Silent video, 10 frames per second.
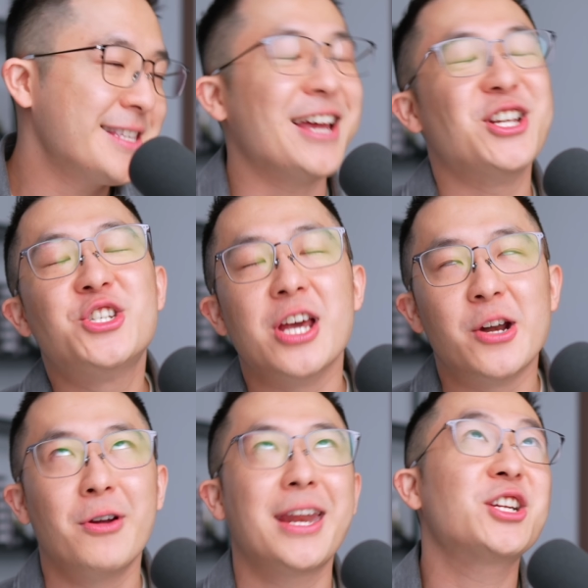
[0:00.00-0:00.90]
and
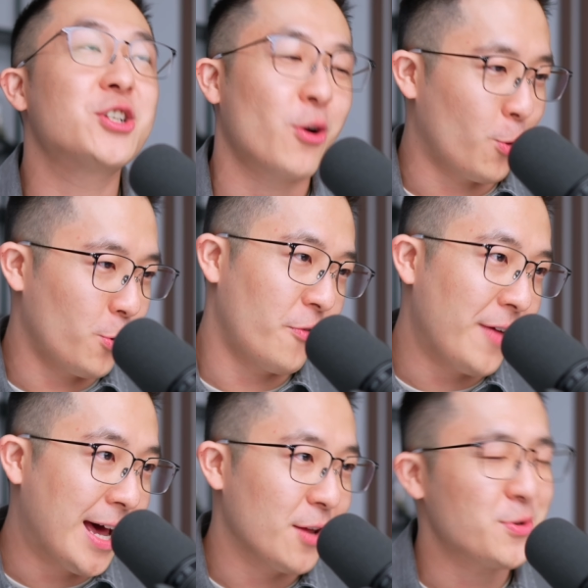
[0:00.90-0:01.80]
generating shareholder
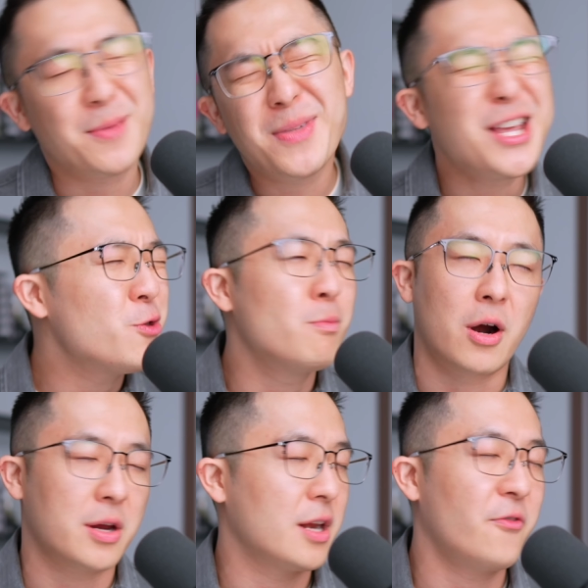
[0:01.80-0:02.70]
value, something you
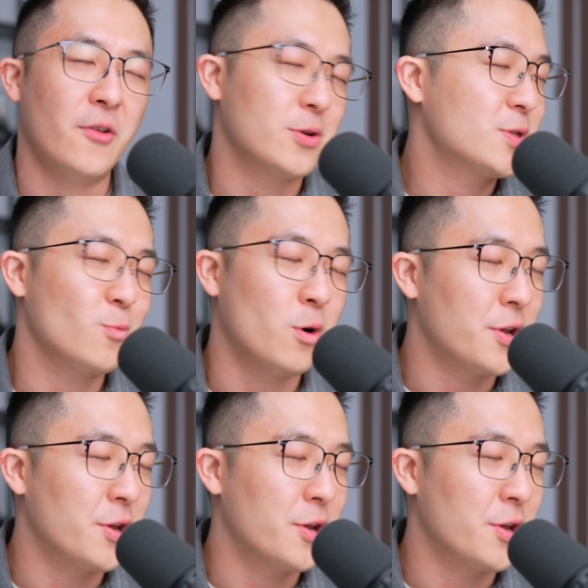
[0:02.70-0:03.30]
marketing folks won't